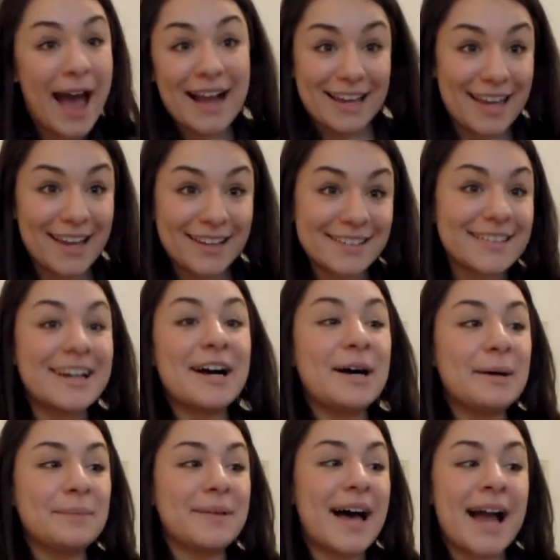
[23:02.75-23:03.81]
packing.
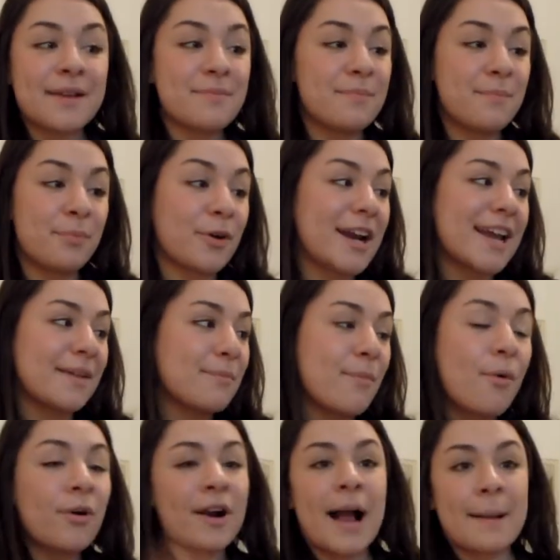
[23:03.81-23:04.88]
I bring
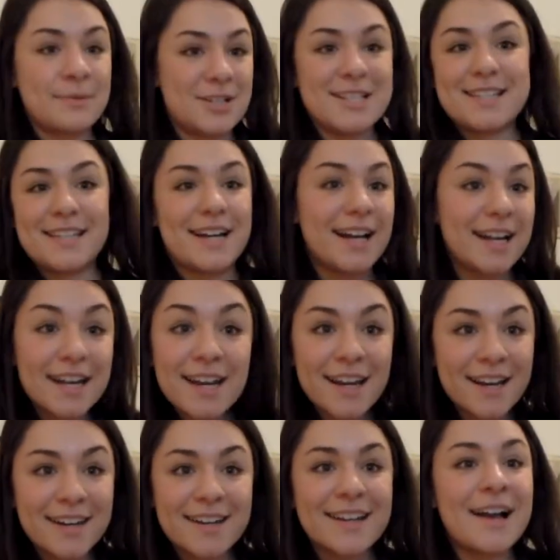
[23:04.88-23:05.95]
more options than I
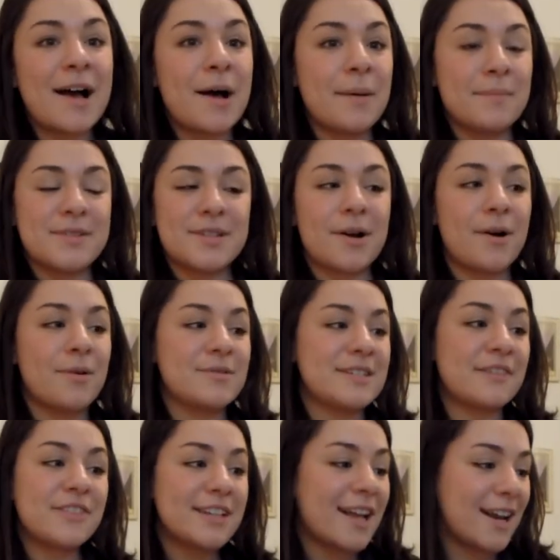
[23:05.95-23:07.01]
need, so
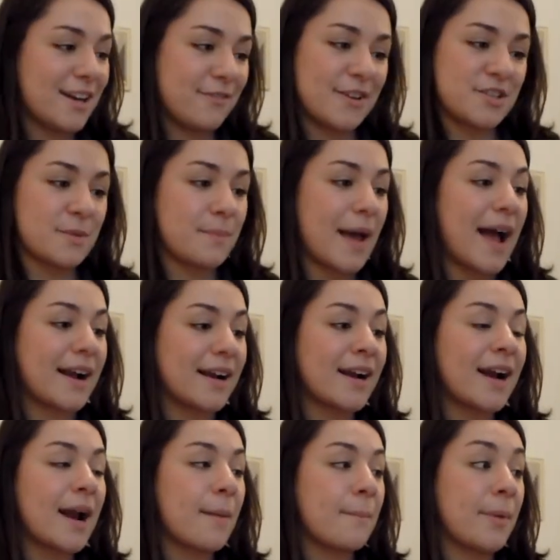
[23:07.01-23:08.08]
definitely not an efficient
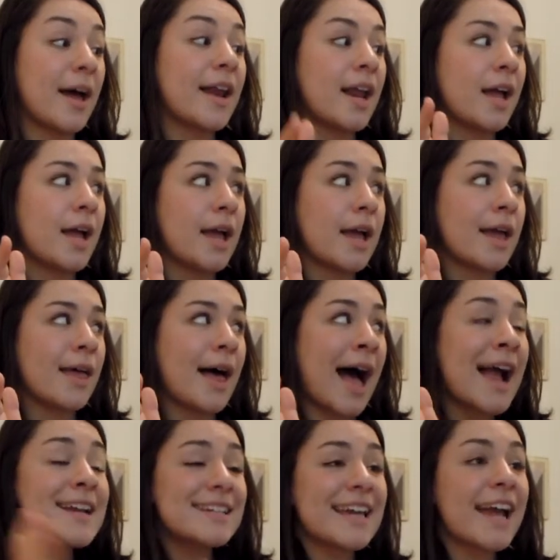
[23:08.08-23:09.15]
packer, but
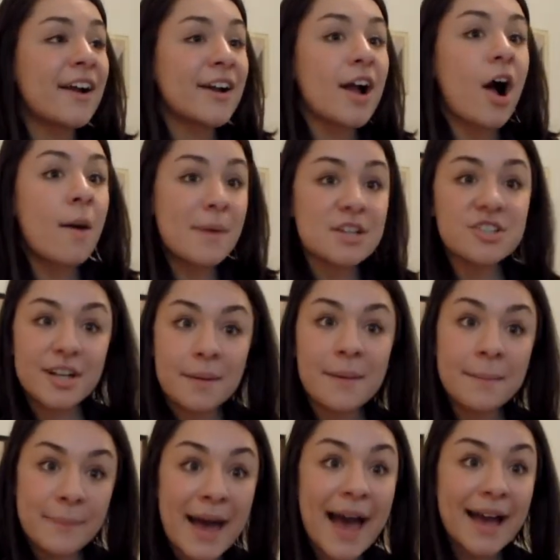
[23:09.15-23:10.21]
I had to carry all my shit on
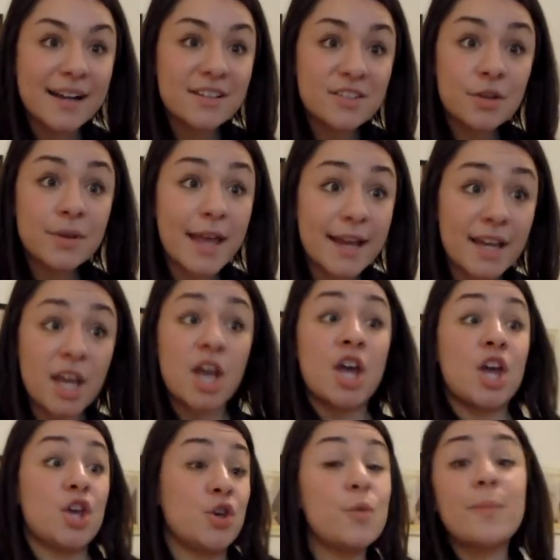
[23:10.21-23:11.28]
my back. So, like,
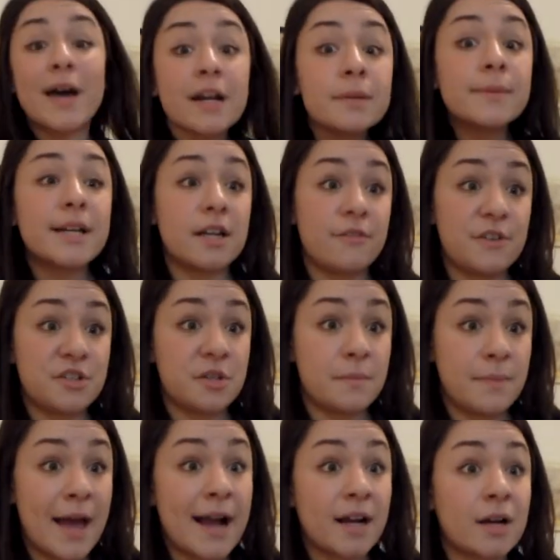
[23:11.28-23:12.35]
you better be an efficient
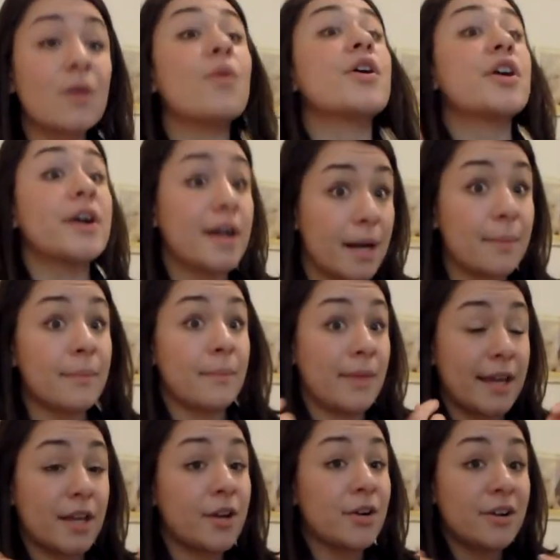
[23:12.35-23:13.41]
packer or you're not
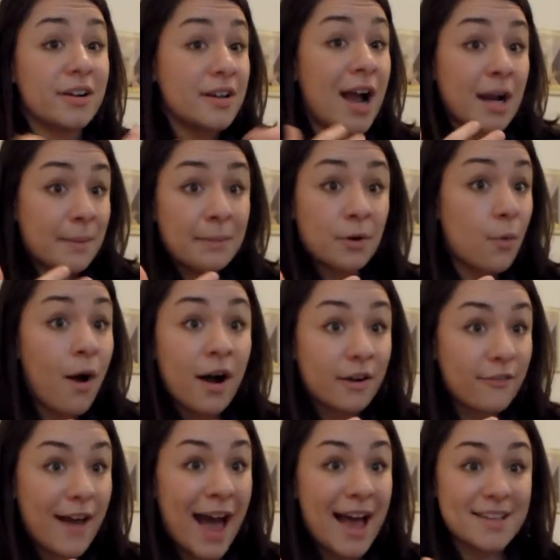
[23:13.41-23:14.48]
gonna be able to
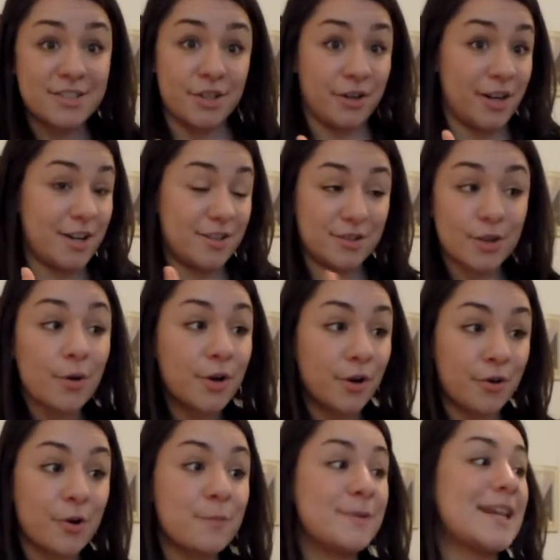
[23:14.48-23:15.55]
walk fast, you're gonna slow your
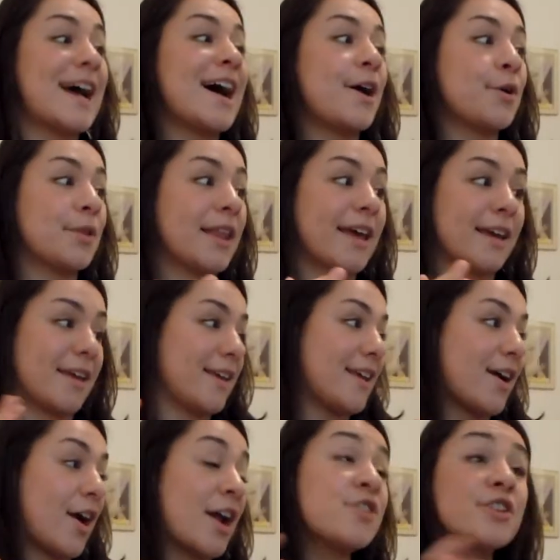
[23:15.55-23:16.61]
group down, like,
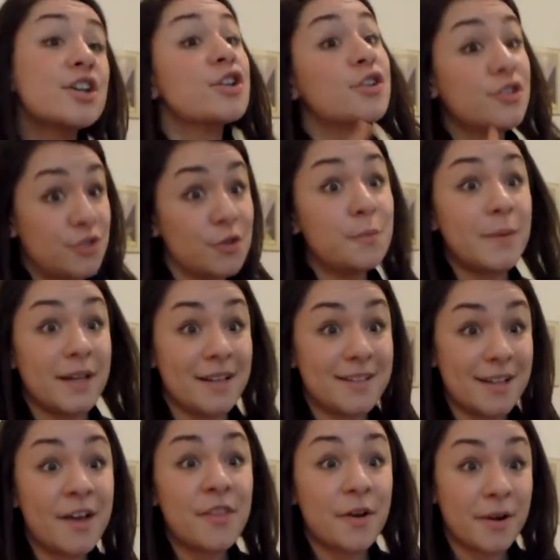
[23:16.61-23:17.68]
and you're gonna look stupid
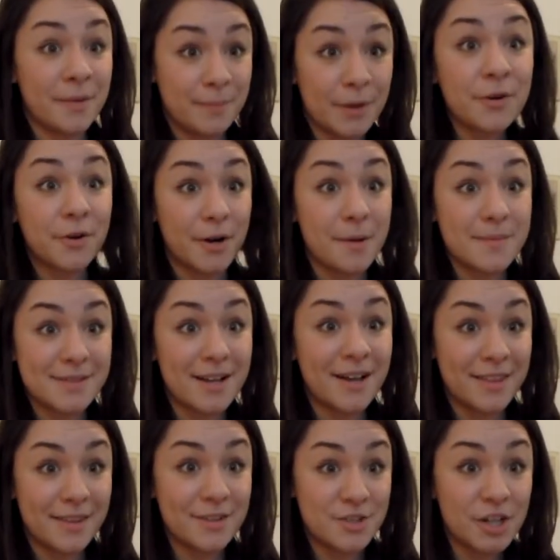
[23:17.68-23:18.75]
to other pilgrims
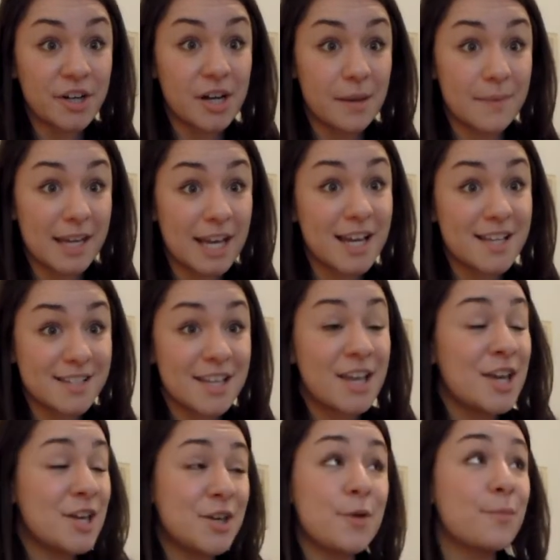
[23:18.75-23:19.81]
on the journey because
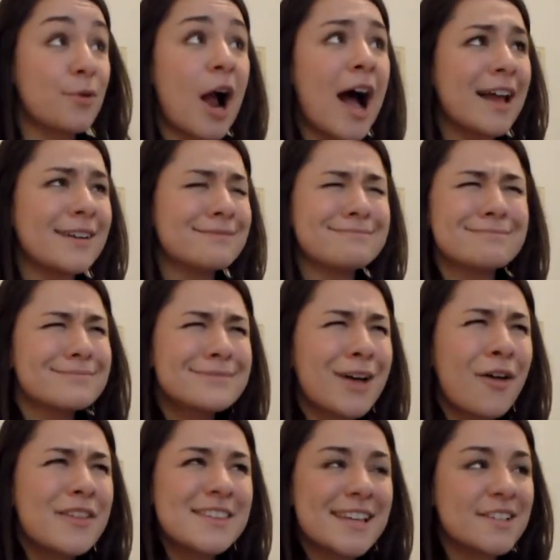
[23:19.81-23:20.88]
you brought
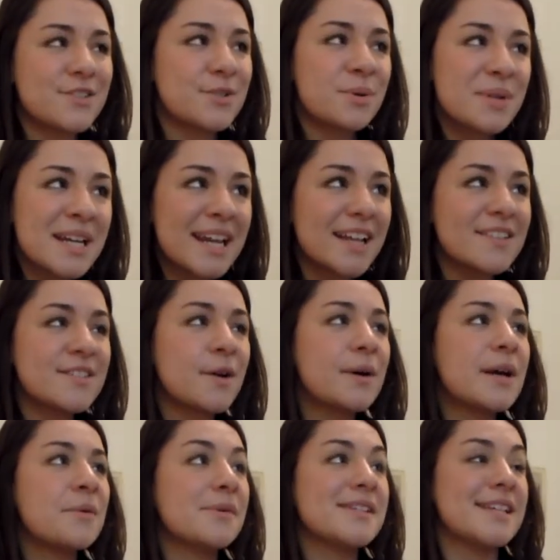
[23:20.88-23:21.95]
all these things you don't need. So
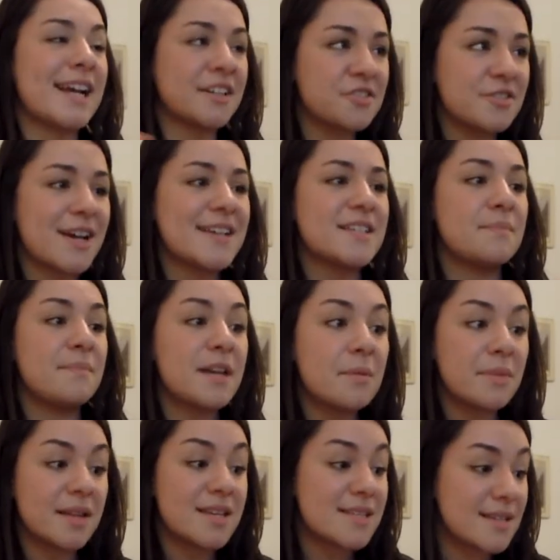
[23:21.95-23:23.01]
it was an exercise in
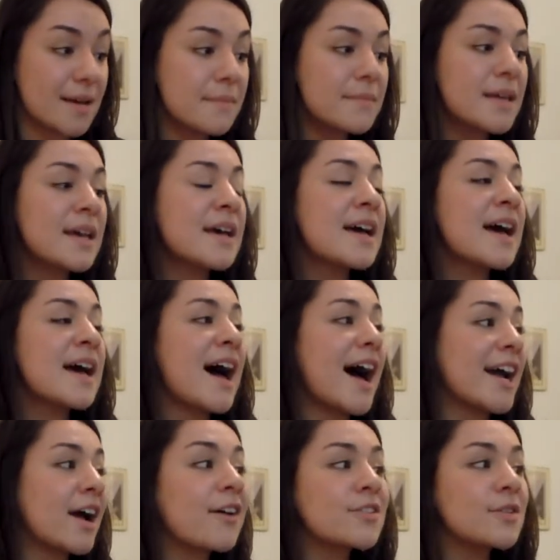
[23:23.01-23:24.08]
minimalism.
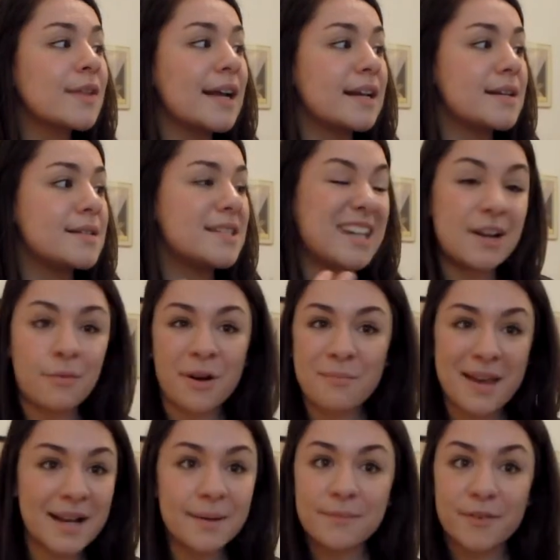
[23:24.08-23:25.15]
I also, like, didn't wear
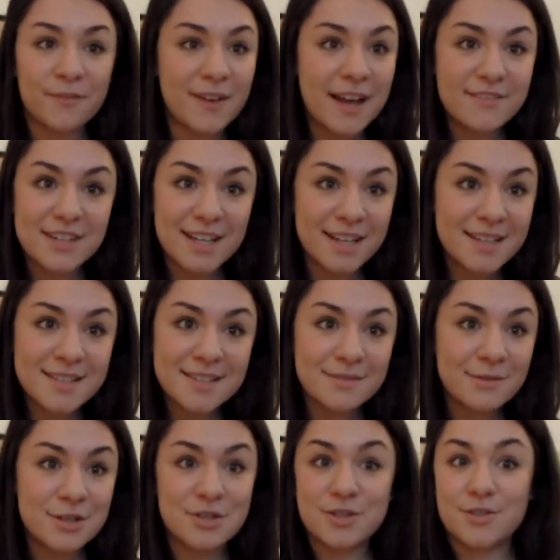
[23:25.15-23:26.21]
makeup for 5 days,
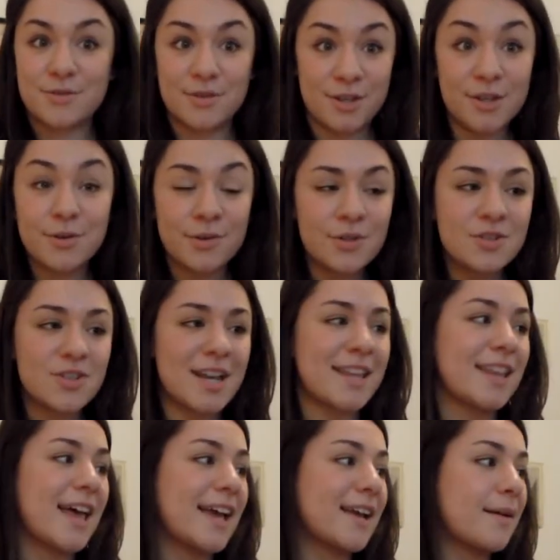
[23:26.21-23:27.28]
which is huge,
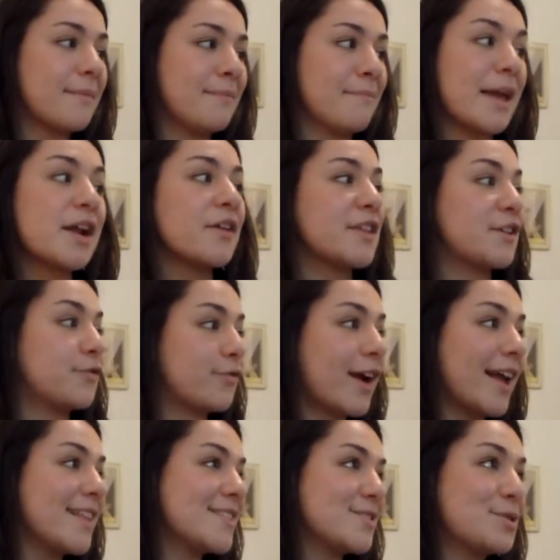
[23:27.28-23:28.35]
and, like, made all these
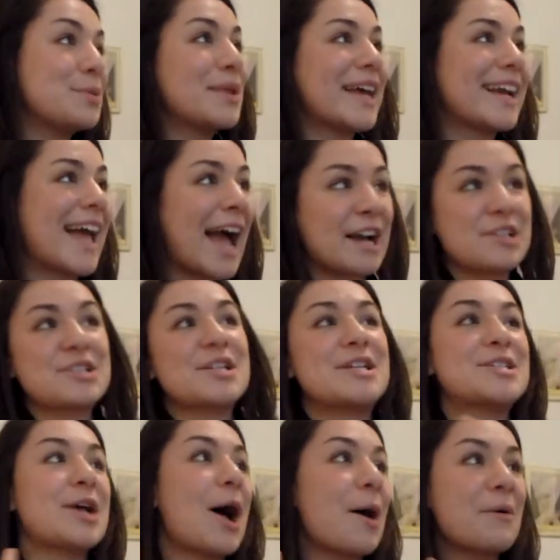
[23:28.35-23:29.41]
friends who, like, actually
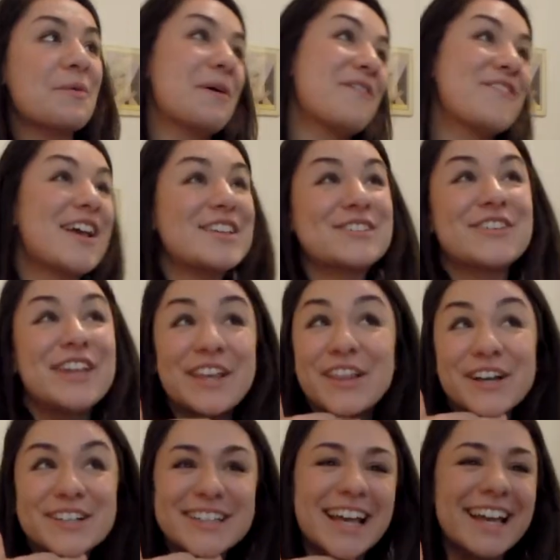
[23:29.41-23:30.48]
saw what my face really
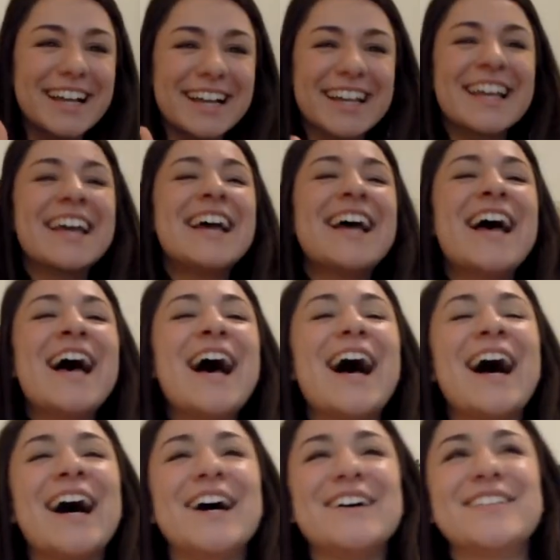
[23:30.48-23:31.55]
looks like,
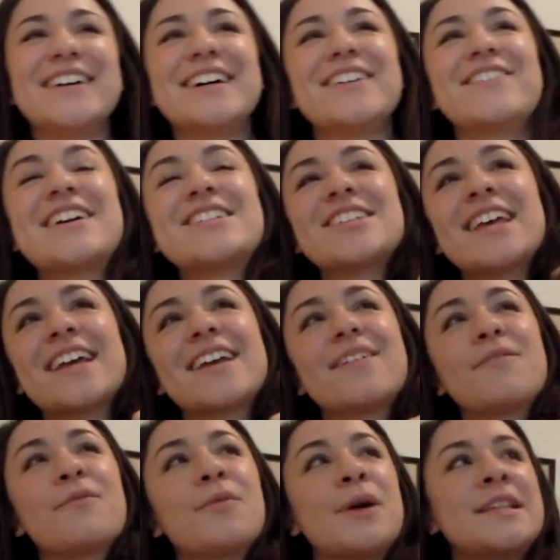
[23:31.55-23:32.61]
which,
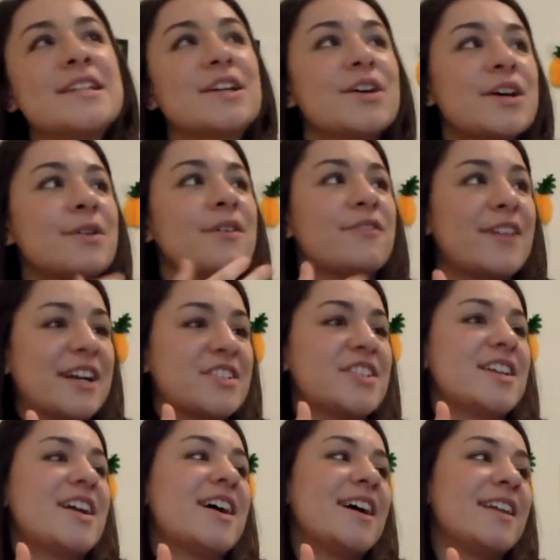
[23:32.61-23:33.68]
like, was a good
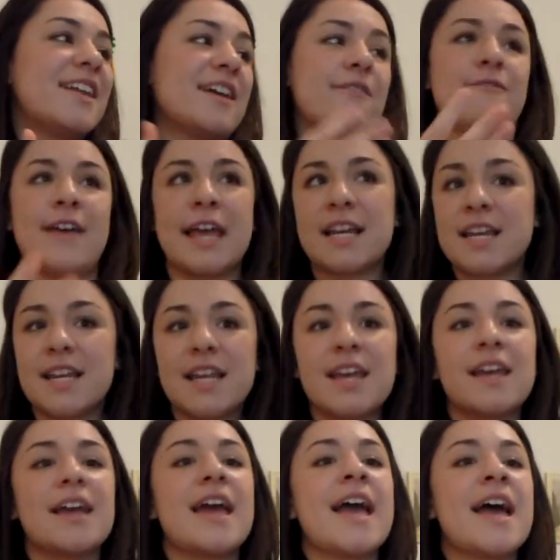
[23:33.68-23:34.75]
reflection on, like,
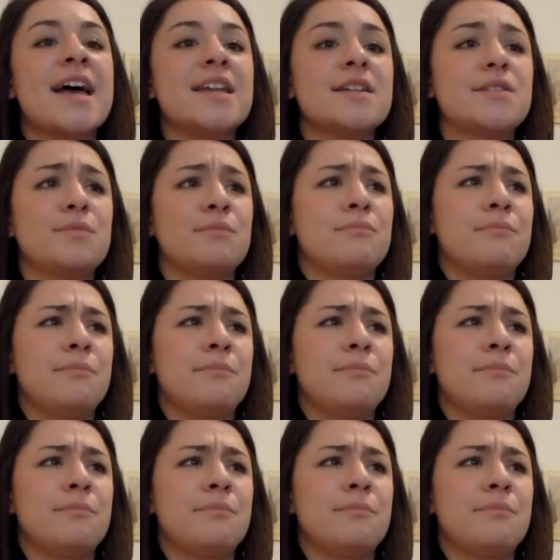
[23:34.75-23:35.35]
vanity and